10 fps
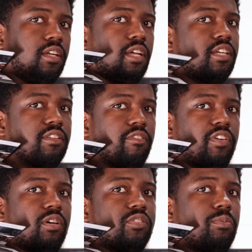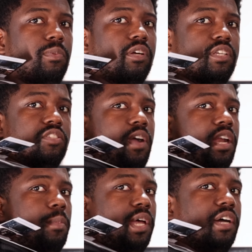Doesn't feel too bulky. It's right
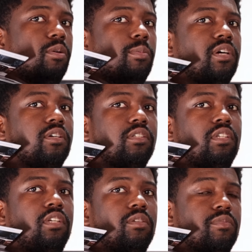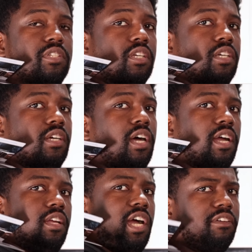at my elbow, which is a good
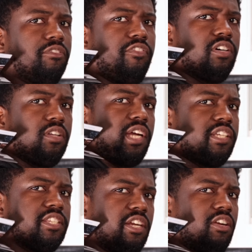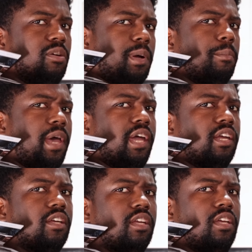height. I can feel like it's sitting on my
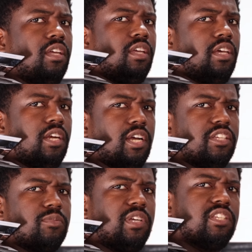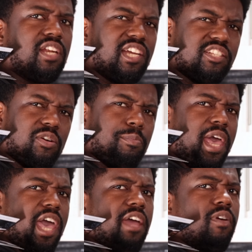back in a nice way. It's a nice little
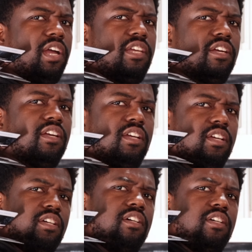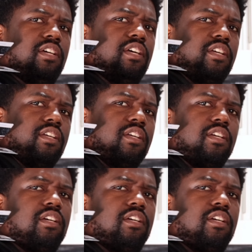pad right here. Hey.